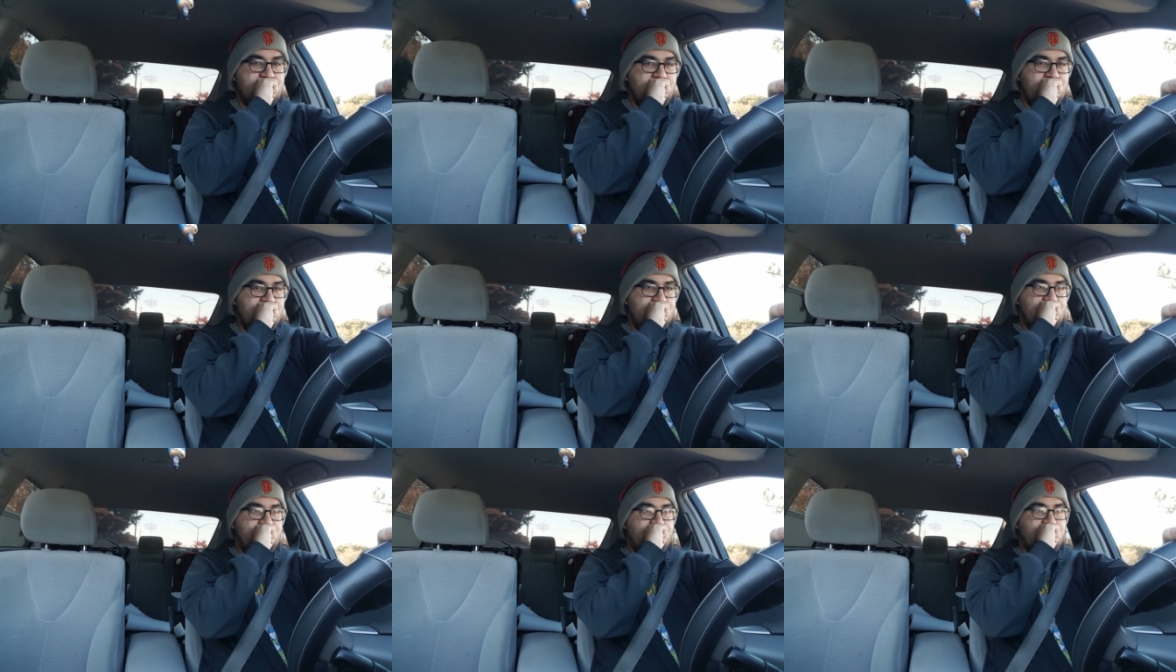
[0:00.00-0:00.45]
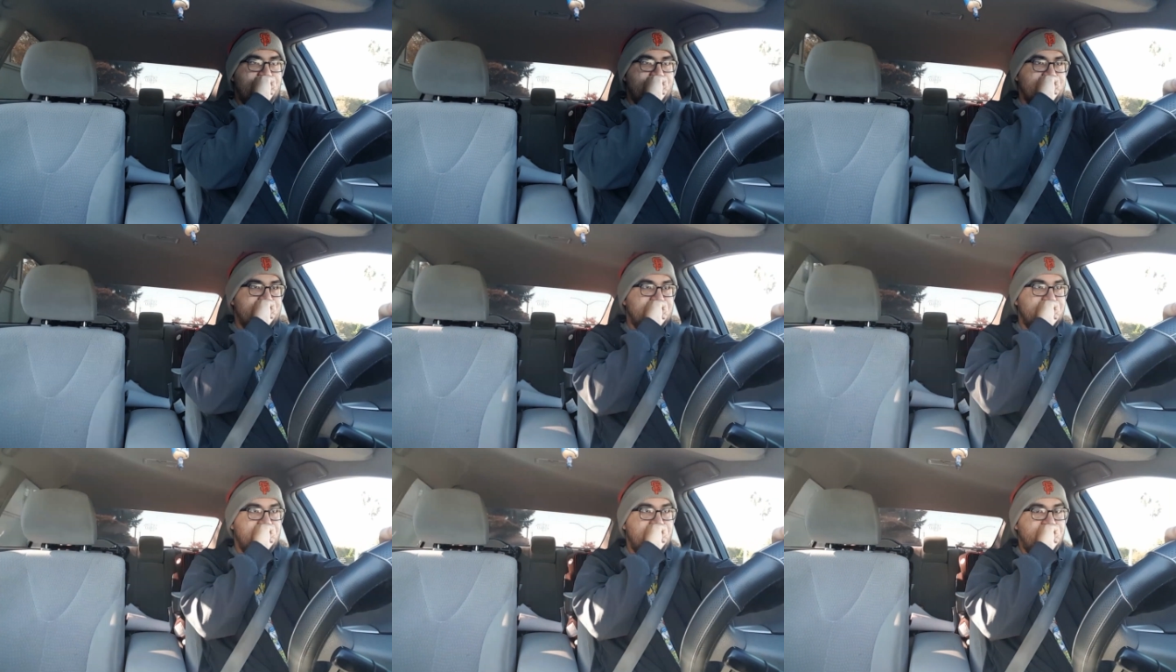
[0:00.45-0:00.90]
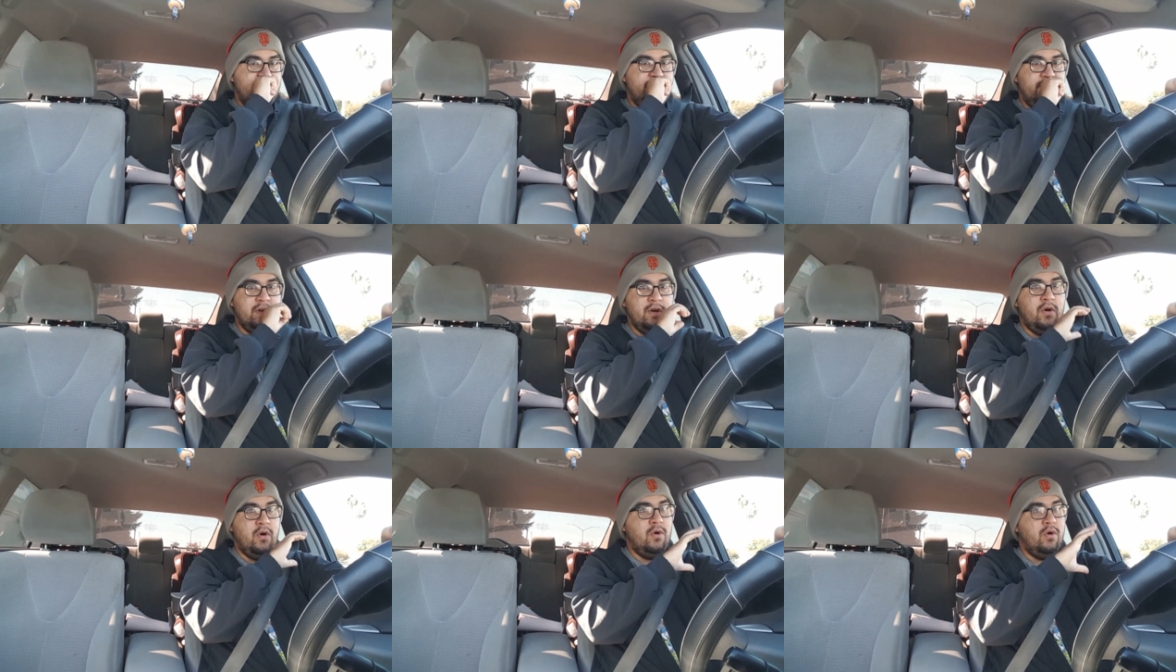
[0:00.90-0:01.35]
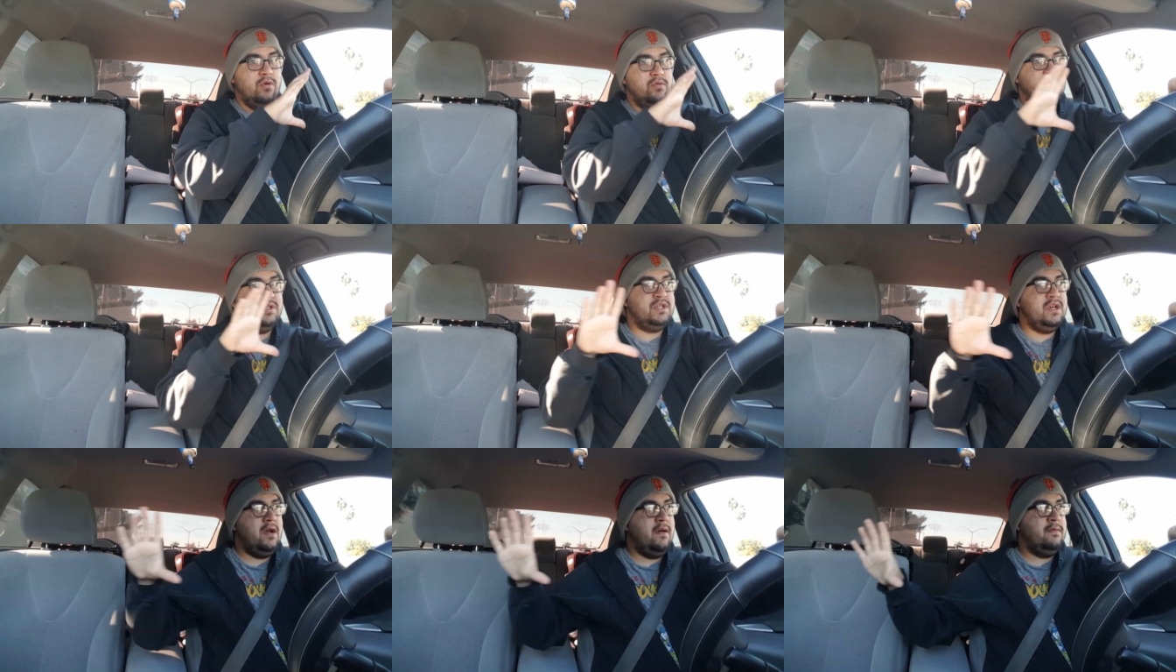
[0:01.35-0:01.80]
they had a lot of stuff. The whole
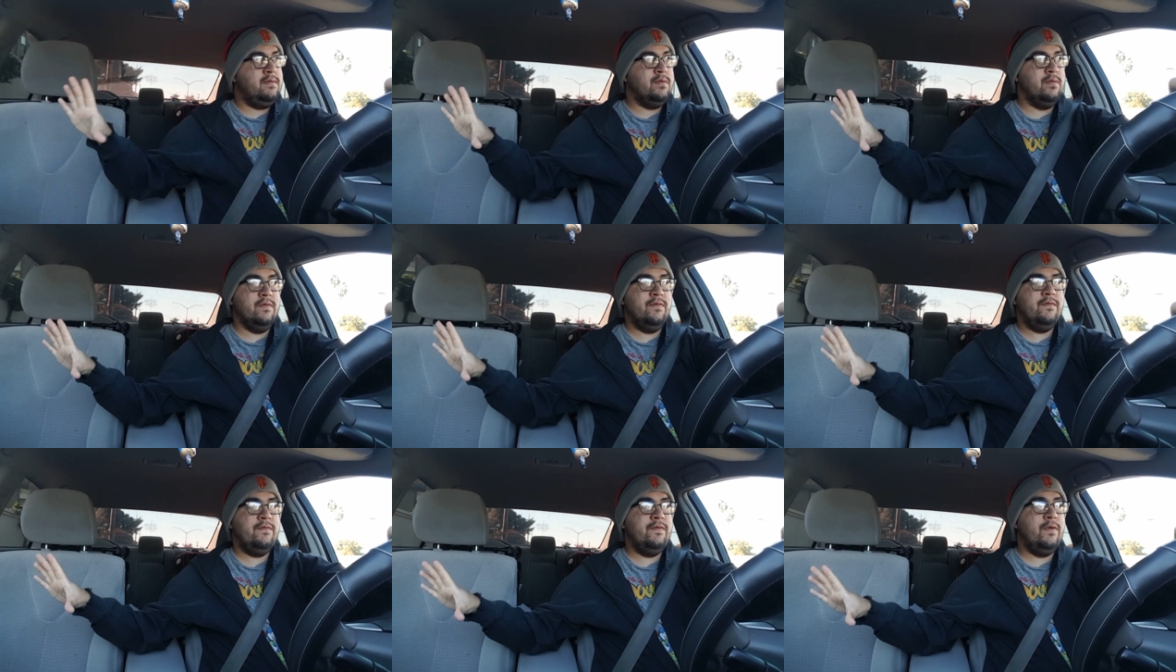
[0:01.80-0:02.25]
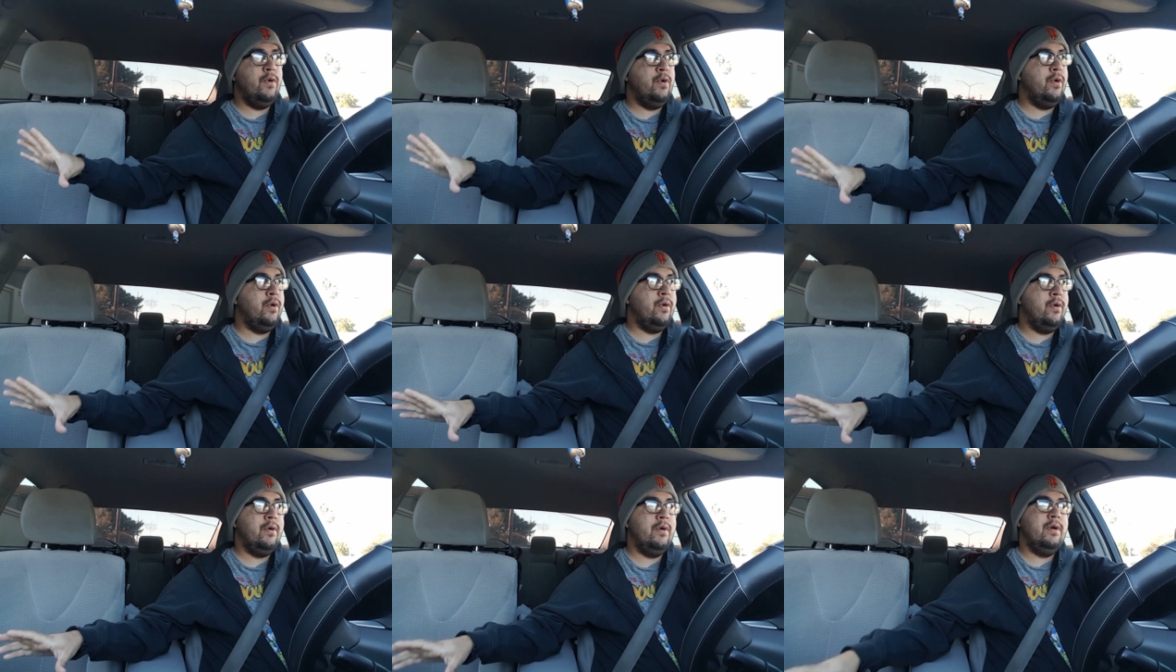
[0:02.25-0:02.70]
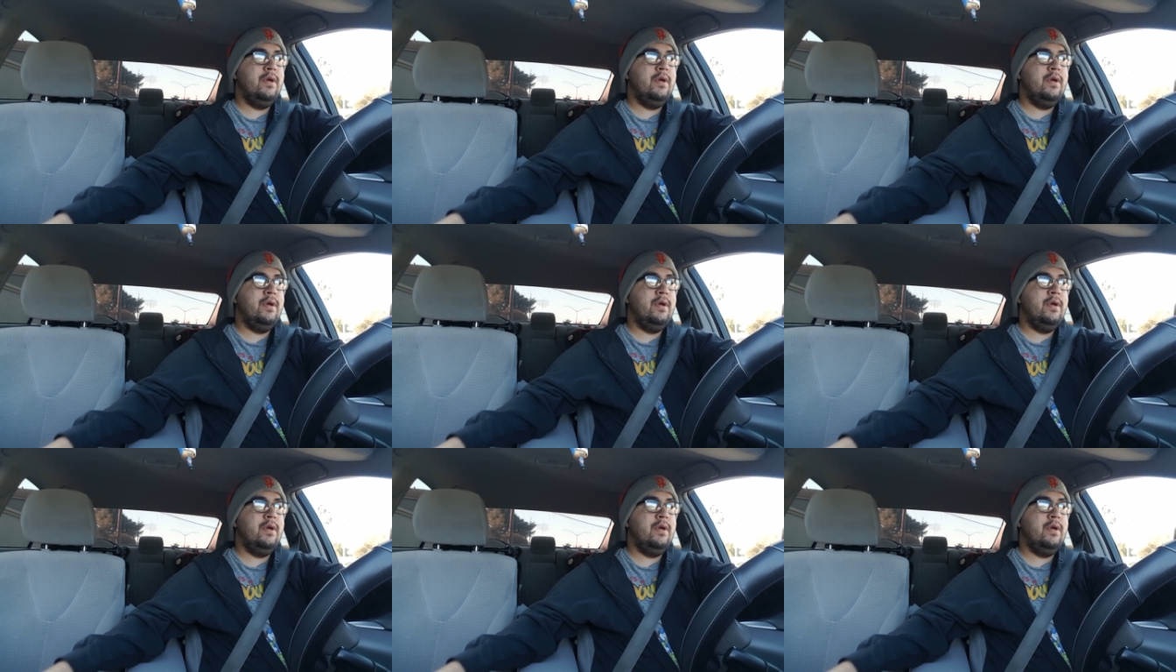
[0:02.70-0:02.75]
shelves were full.